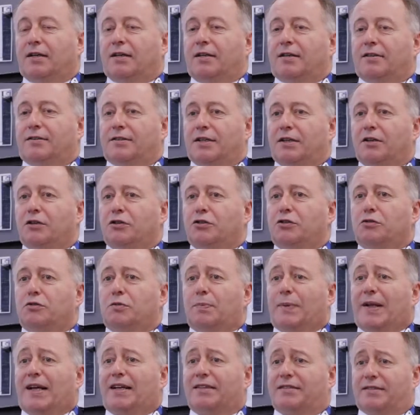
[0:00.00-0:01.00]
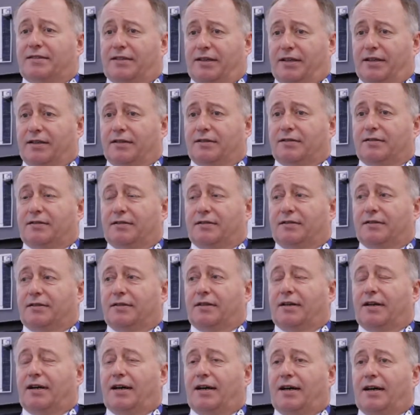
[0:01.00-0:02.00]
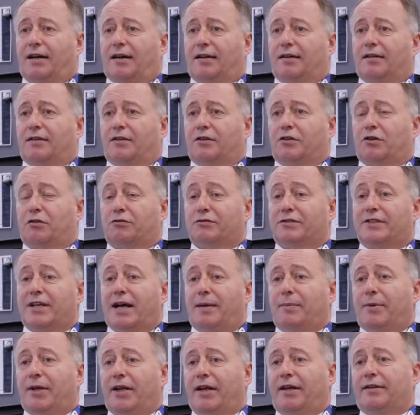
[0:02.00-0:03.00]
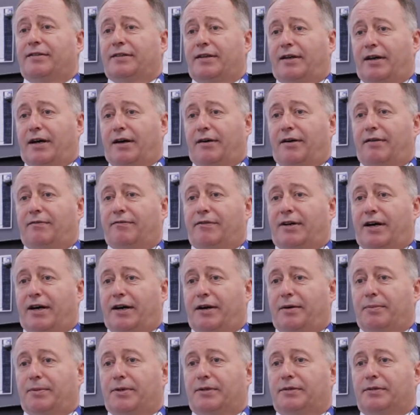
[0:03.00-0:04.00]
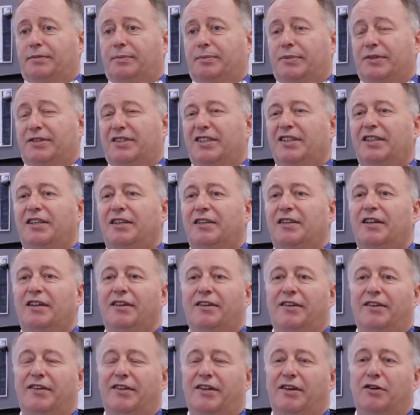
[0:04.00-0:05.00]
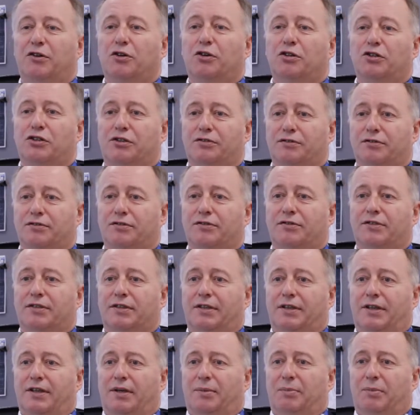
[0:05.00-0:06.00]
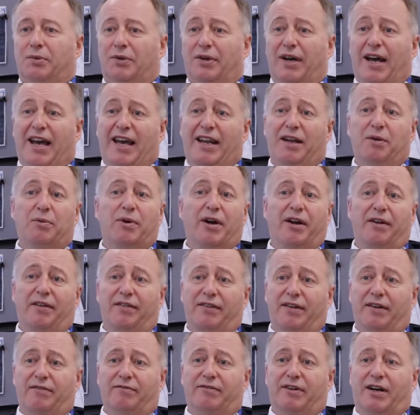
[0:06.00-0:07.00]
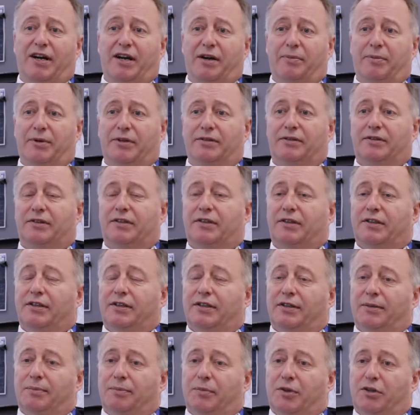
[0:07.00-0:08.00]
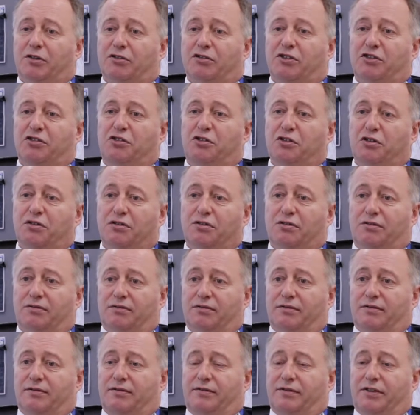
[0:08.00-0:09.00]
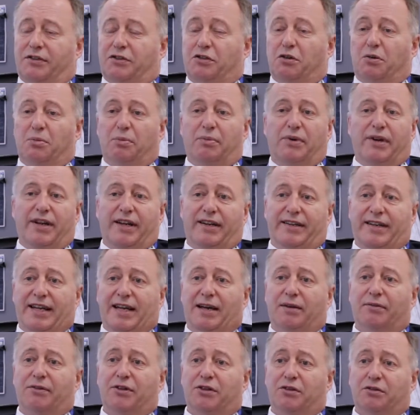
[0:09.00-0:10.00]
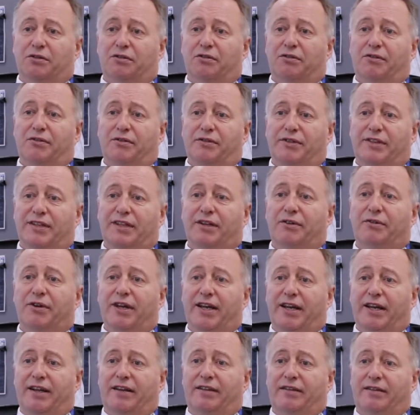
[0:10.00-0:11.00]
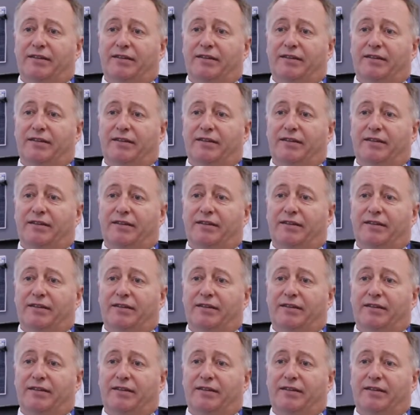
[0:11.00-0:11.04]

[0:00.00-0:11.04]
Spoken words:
Single-use plastics are contaminating our environment, particularly the oceans, but anywhere in the environment, because they don't break down, they don't degrade.